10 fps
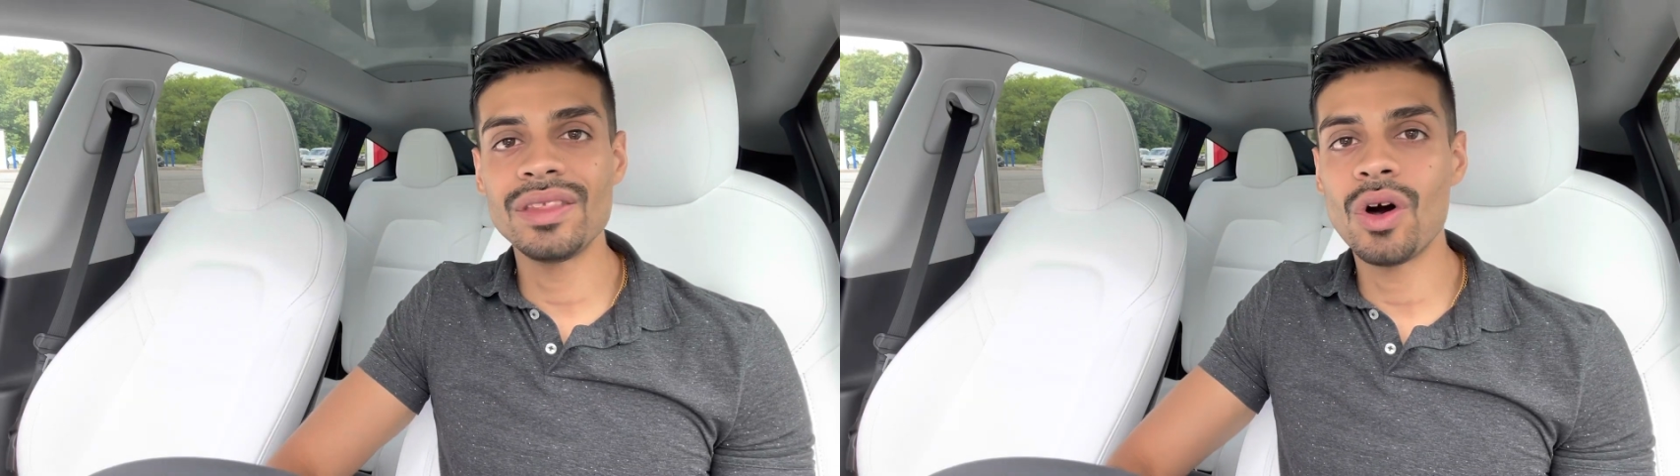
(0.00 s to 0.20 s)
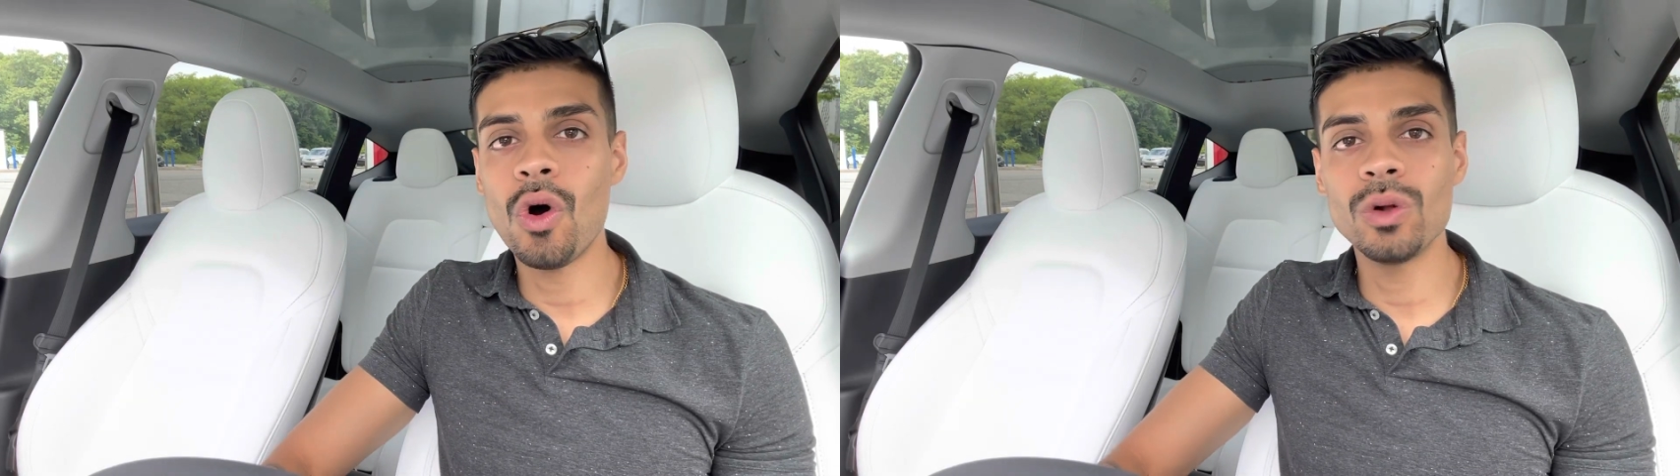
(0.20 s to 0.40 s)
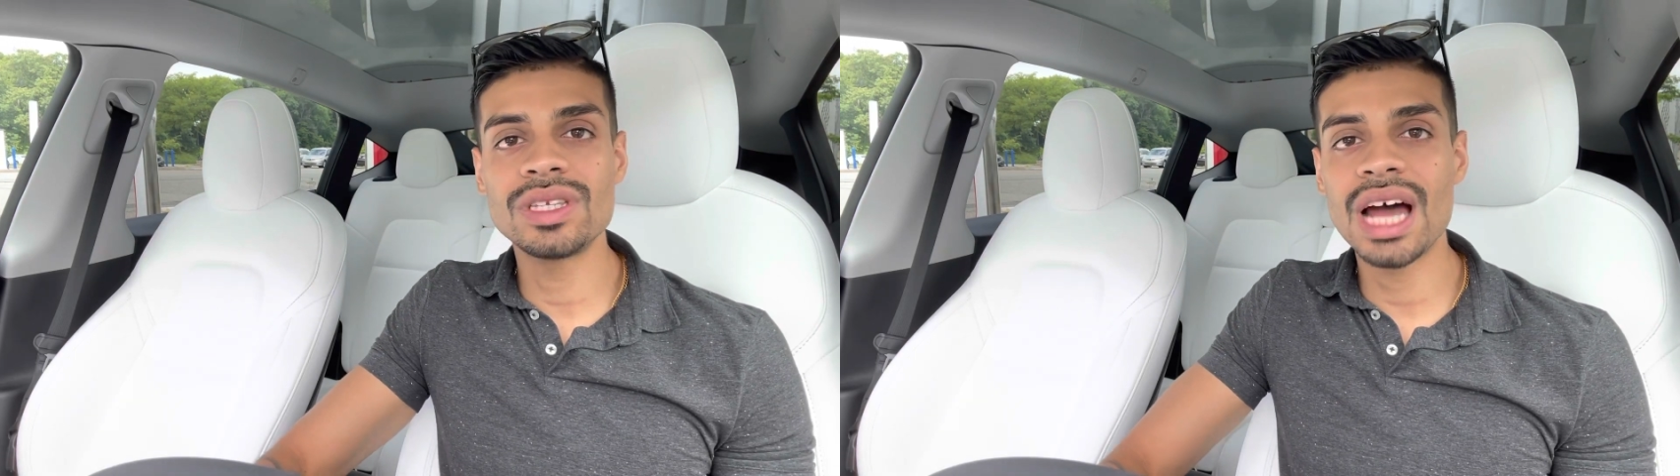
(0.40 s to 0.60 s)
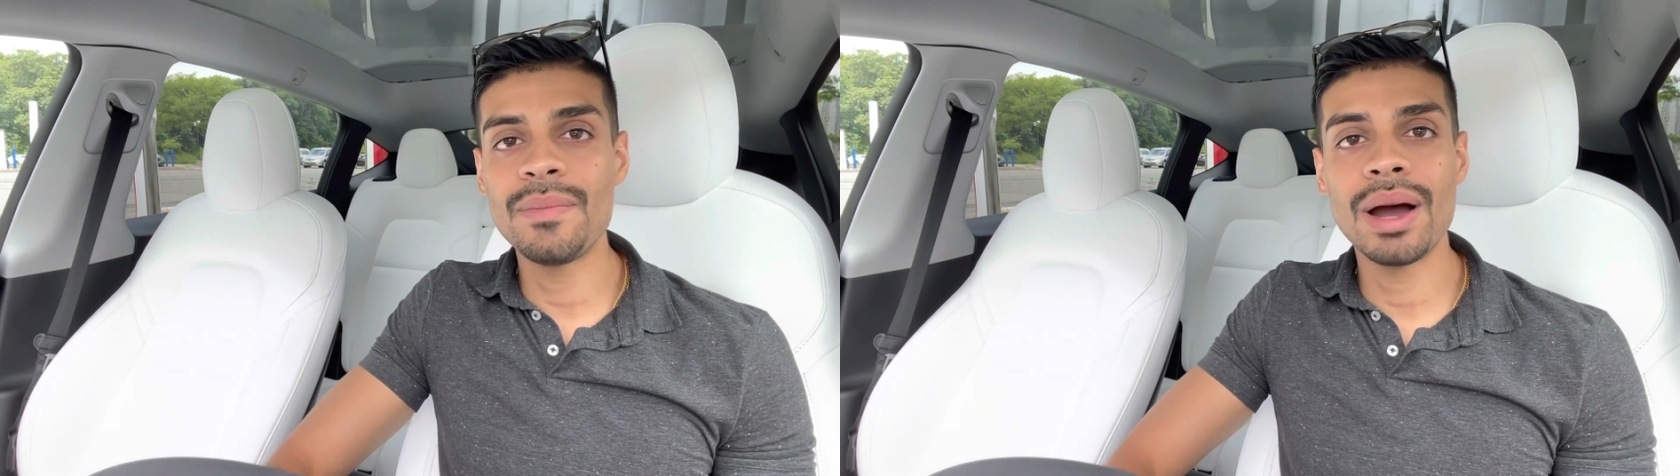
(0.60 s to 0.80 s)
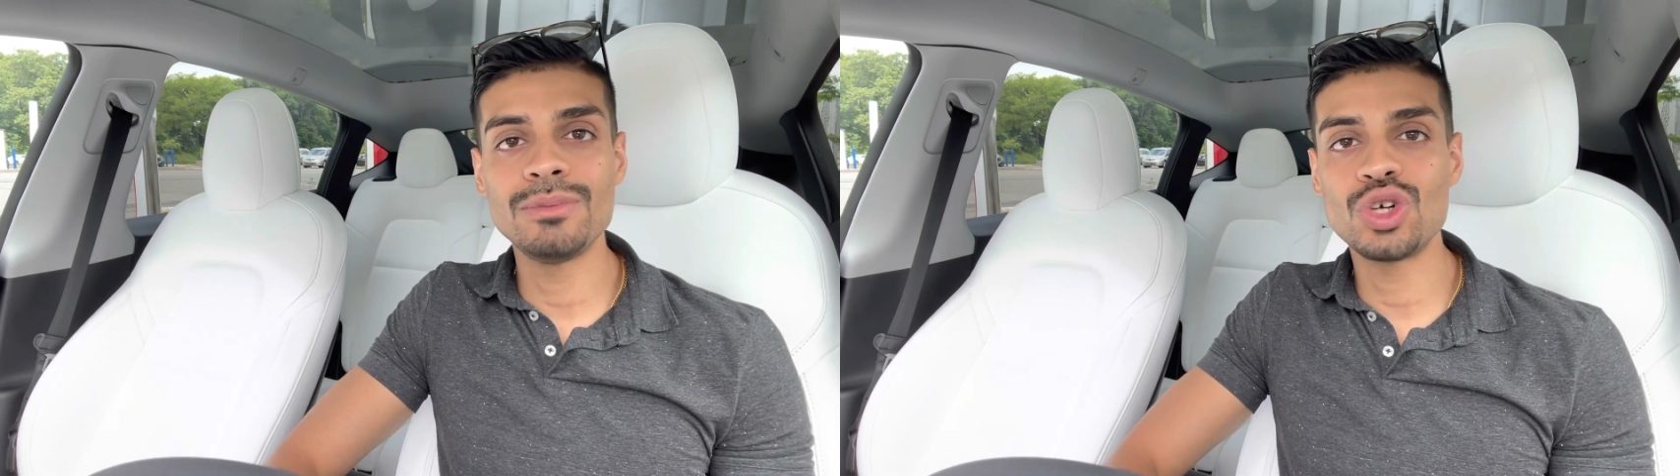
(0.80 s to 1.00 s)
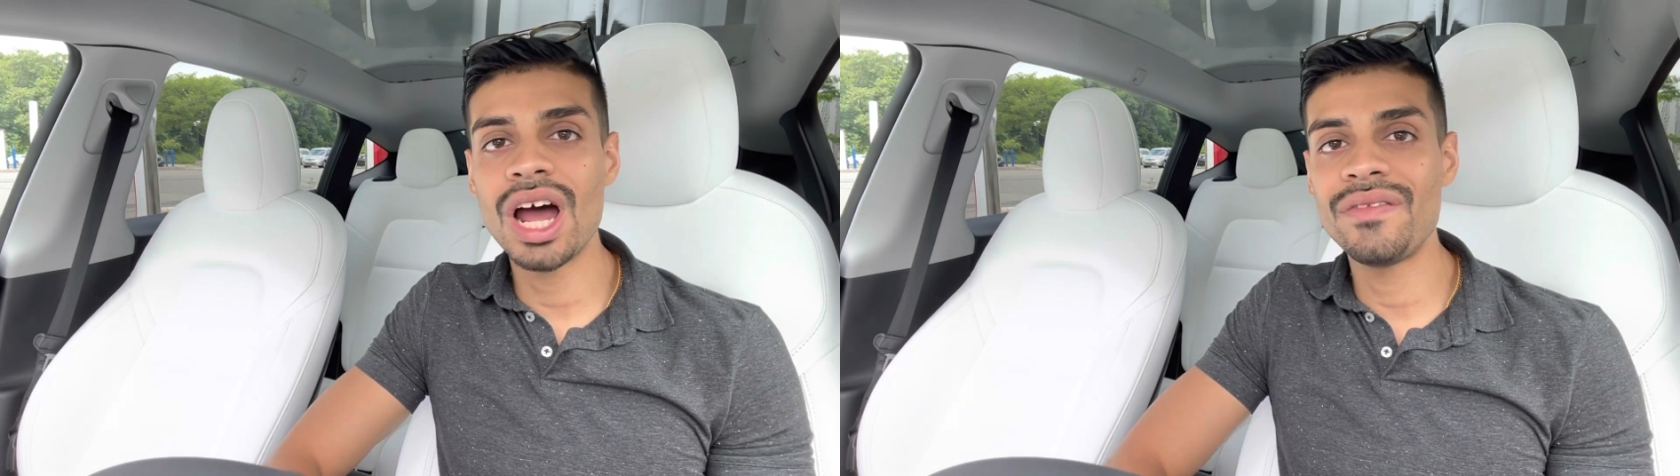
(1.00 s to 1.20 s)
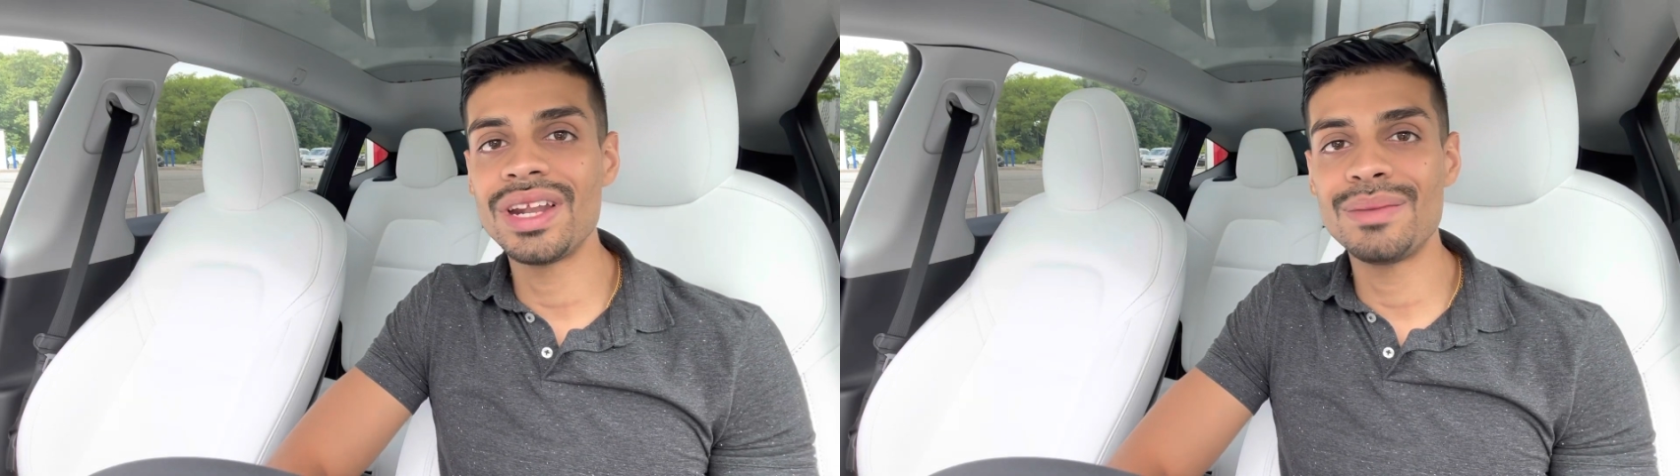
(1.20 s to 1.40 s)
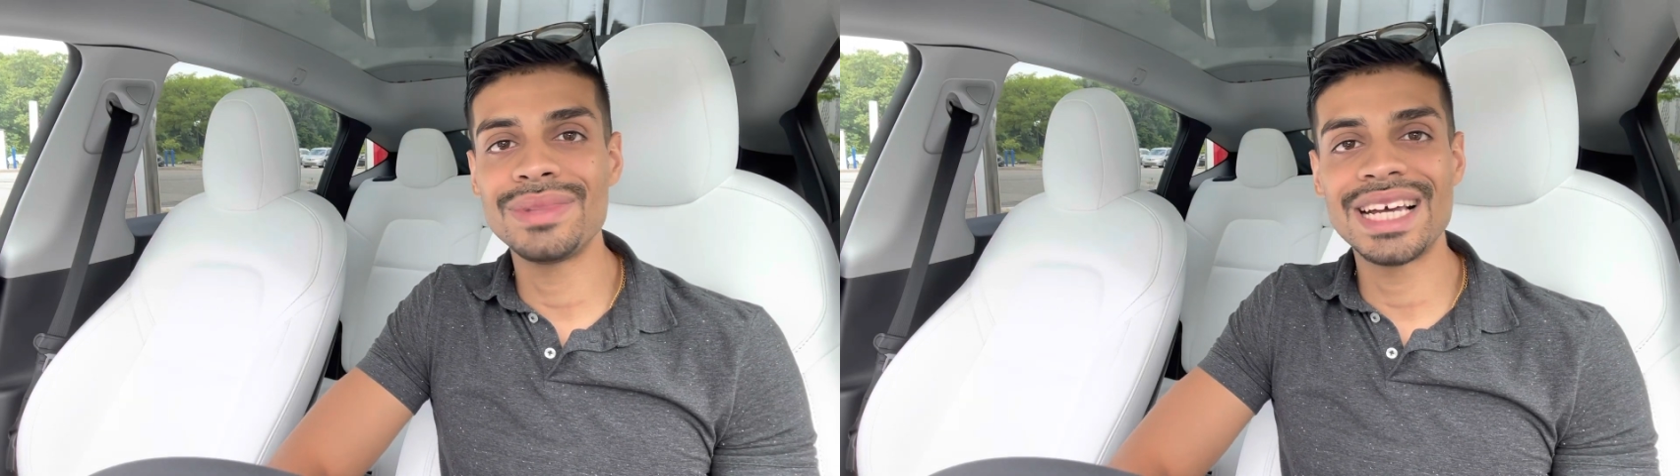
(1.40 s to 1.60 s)
and the whole time I'm driving,
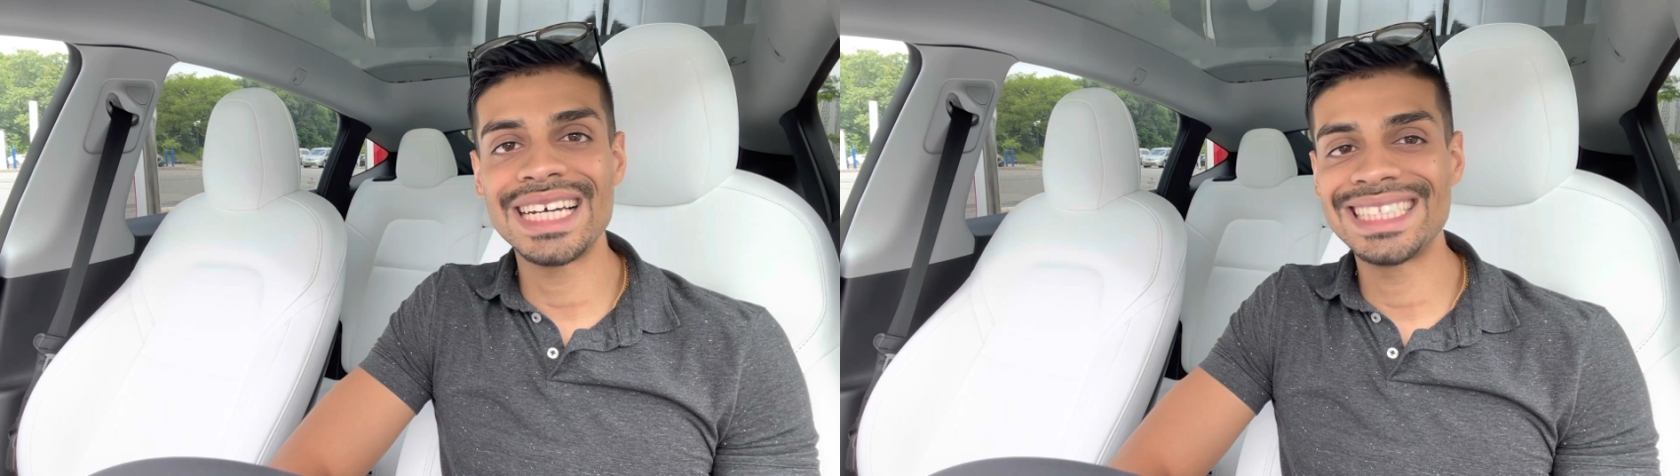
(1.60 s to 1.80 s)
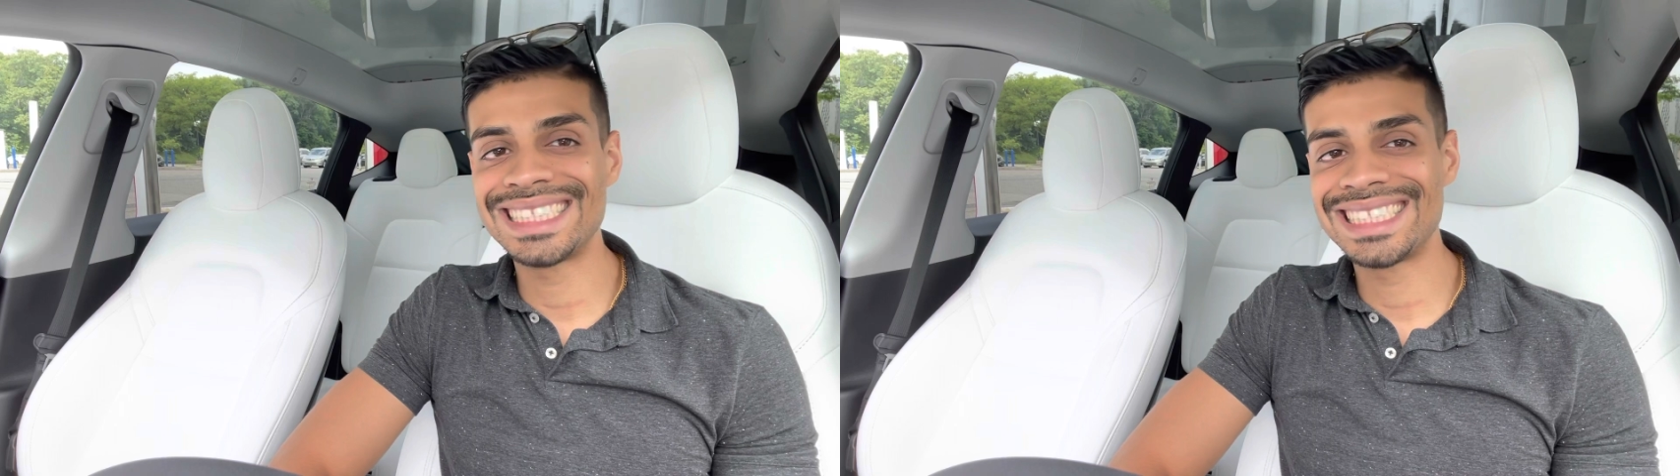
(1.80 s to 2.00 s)
I'm like,